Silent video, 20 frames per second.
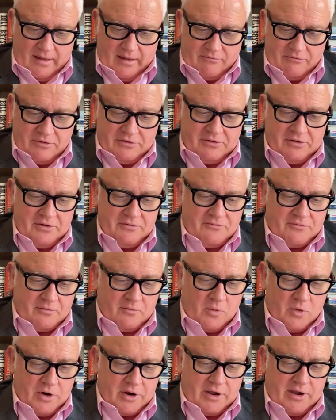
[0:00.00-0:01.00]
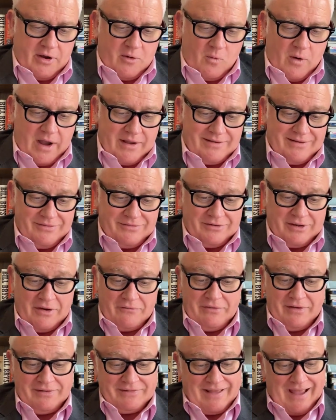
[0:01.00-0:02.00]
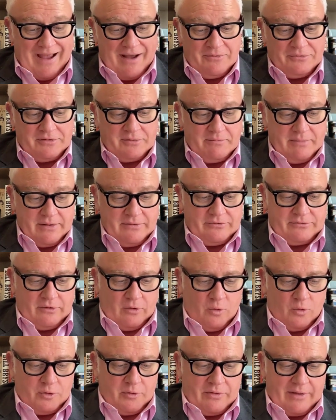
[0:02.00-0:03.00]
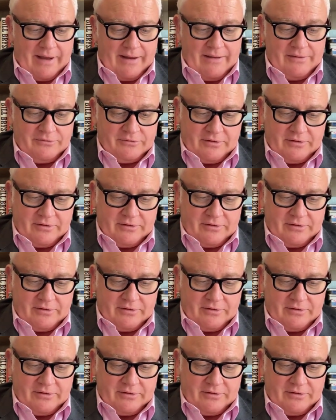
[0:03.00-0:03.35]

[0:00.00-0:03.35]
returned from working away to discover his house had been sold without his